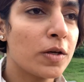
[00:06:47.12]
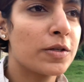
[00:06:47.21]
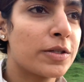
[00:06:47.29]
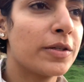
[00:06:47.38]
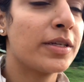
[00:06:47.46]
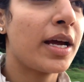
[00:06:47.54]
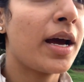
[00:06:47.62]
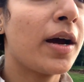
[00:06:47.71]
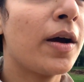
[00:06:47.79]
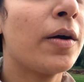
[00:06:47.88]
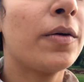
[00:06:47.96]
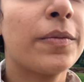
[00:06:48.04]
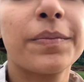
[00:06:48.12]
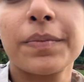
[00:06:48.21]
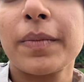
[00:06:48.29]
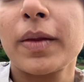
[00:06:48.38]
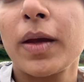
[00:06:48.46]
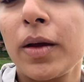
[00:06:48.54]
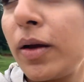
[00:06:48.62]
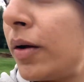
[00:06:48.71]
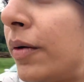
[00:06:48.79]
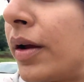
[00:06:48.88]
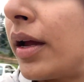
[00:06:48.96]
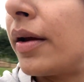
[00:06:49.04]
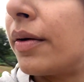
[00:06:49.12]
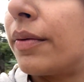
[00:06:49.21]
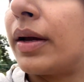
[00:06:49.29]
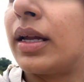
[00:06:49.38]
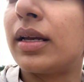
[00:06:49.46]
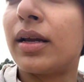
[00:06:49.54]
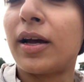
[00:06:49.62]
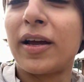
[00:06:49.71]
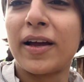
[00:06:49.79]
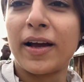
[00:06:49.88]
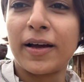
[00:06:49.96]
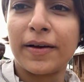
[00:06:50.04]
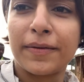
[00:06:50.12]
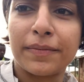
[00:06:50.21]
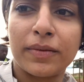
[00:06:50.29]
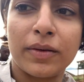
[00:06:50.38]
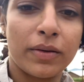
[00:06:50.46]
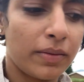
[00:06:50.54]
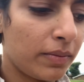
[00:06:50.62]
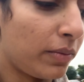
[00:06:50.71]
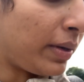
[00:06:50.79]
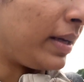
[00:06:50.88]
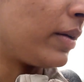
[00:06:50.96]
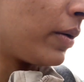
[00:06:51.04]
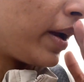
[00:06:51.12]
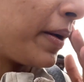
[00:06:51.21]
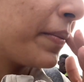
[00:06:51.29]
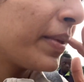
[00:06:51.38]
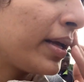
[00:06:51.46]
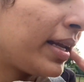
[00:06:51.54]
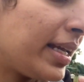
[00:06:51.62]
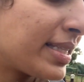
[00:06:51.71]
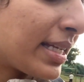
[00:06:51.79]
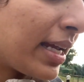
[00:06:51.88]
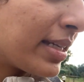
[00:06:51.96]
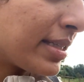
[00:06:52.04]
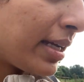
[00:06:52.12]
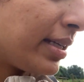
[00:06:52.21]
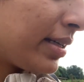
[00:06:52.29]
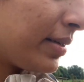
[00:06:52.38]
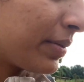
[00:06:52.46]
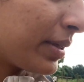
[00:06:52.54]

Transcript: So now okay, wait, I, I wait, okay. Let's get inside the